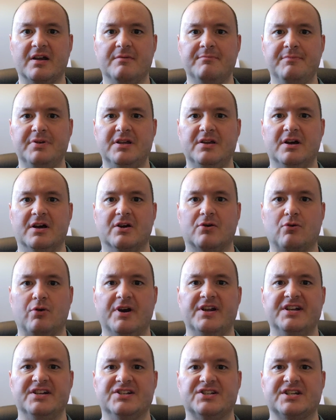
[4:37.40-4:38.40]
can be uh,
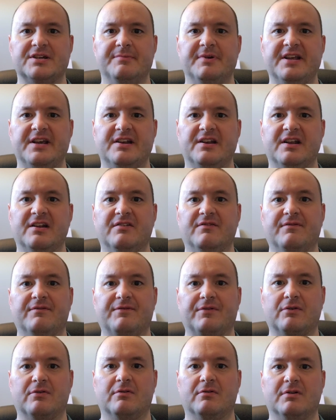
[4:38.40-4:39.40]
quite
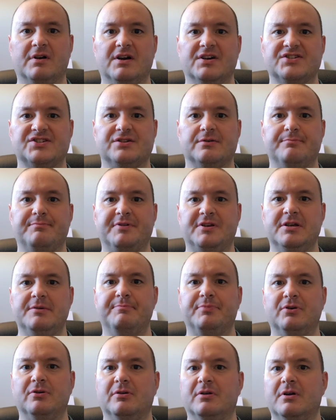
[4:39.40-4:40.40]
intimidating for uh, some
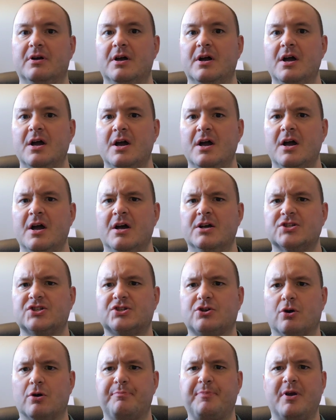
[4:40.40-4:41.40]
people.
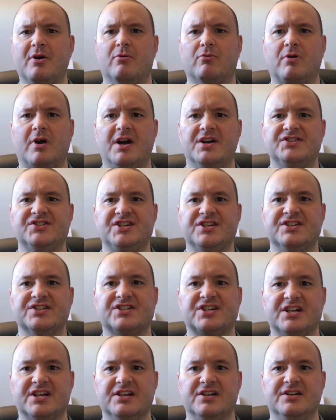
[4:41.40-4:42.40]
Scorpio
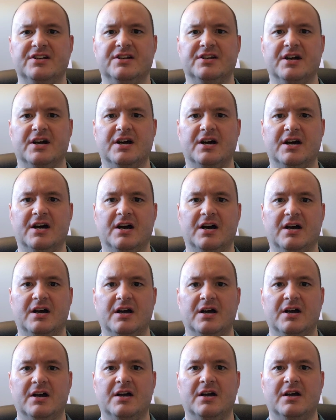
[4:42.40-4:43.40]
risings can
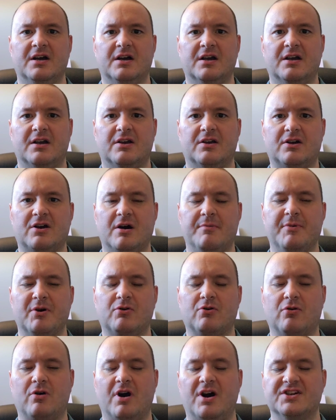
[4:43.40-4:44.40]

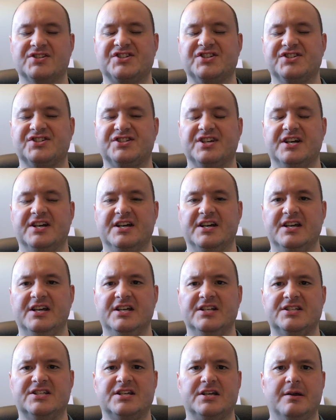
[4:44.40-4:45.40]
come across as
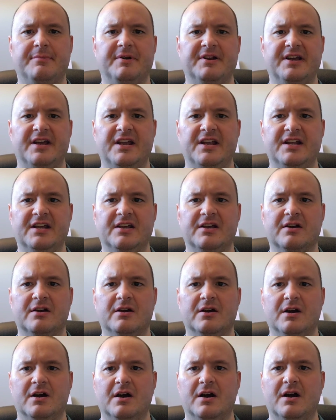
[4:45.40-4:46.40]

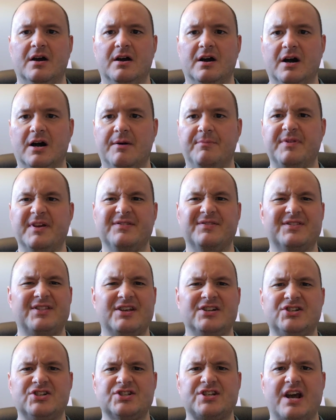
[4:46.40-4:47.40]
intimidating uh, they,
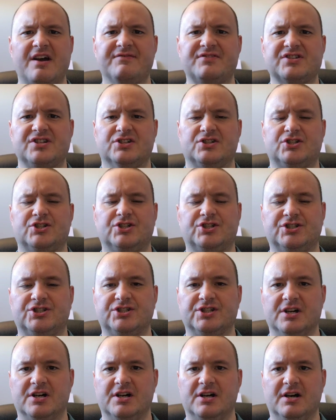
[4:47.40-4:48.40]
they just have
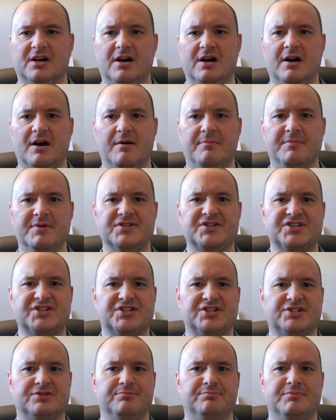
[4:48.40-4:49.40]
such uh, a
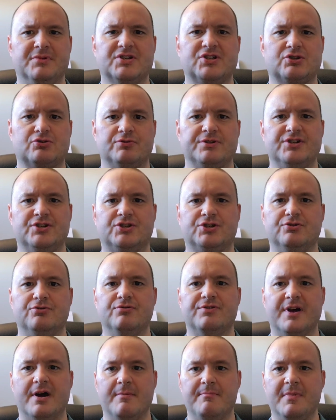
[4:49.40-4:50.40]
mis- mystery
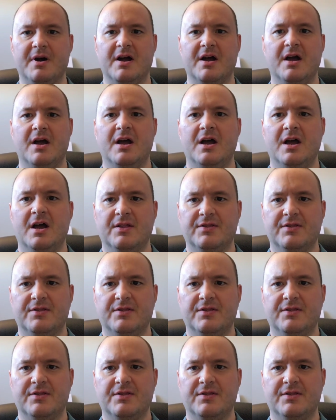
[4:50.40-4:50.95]
to them